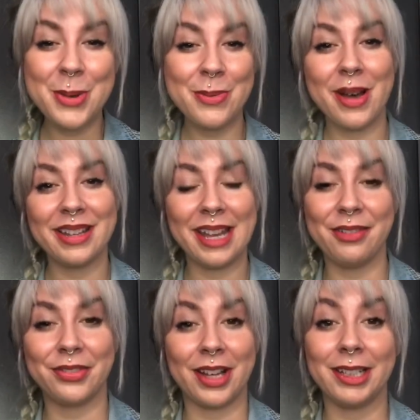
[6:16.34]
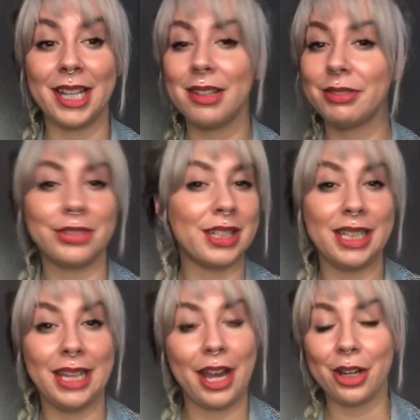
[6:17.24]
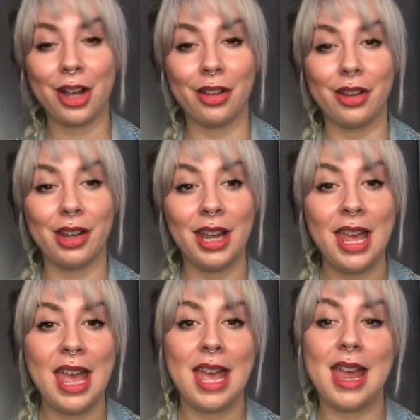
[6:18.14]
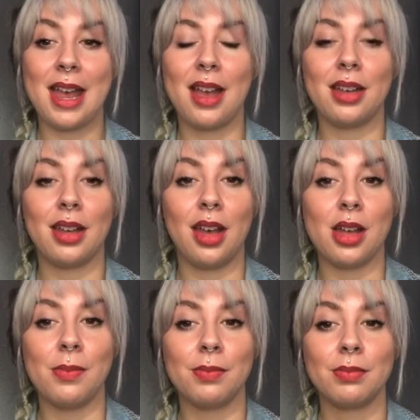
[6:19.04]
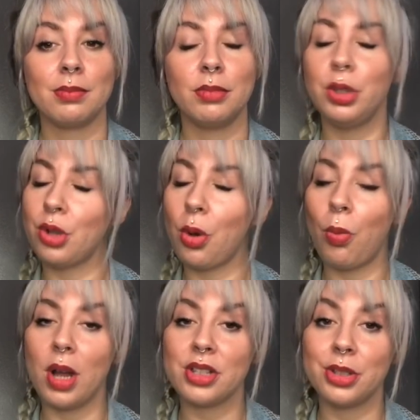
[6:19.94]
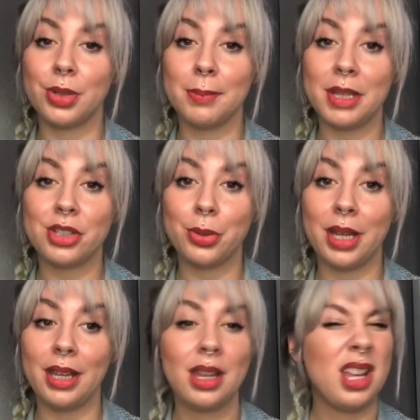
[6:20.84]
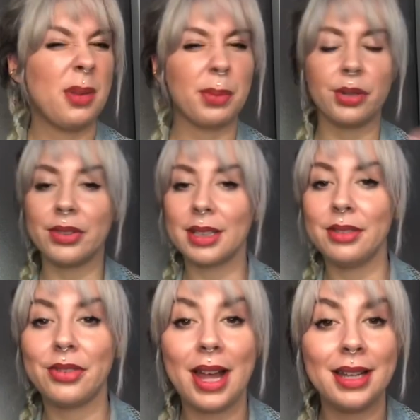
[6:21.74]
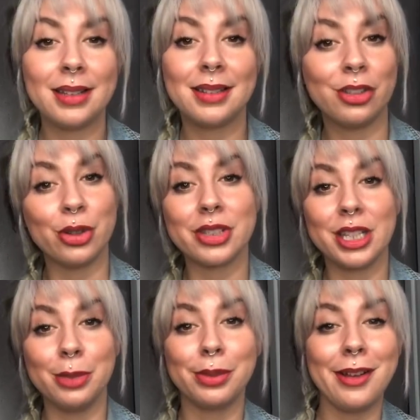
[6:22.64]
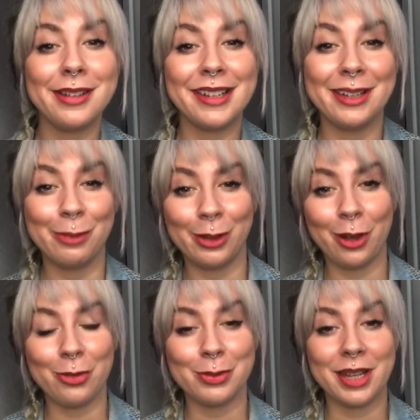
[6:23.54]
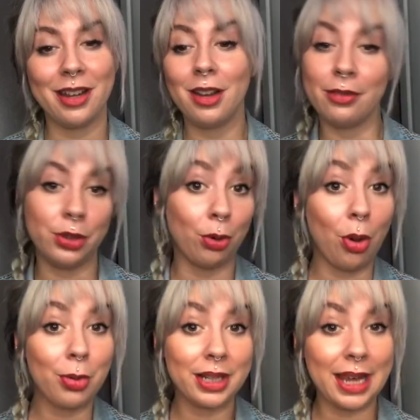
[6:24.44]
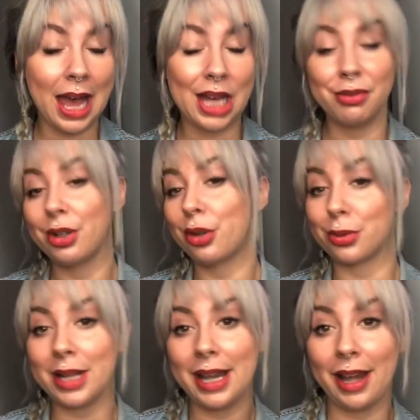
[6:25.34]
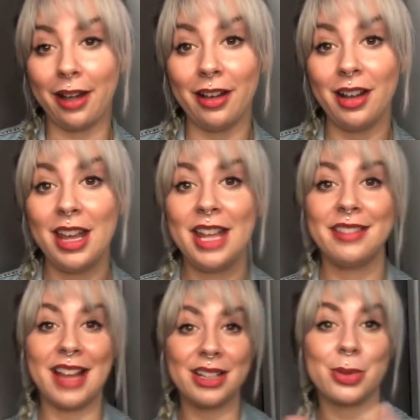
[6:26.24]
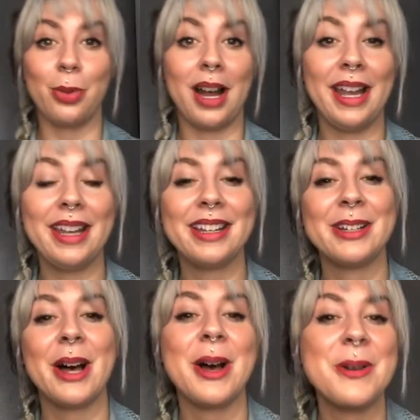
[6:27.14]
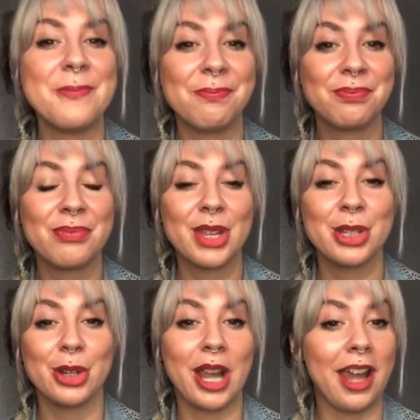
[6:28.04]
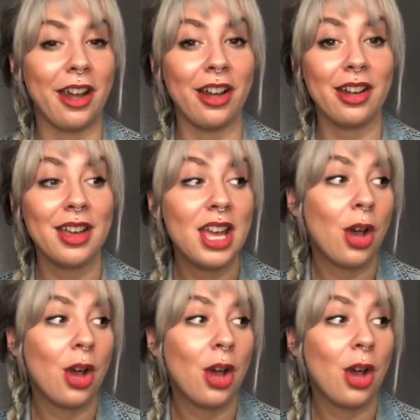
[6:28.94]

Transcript: want a fun, funky hair color and um, you don't want to commit to it, perfectly fine. Let's just get you blonde and we'll go from there. If you already have gray hair, that's why um, your hair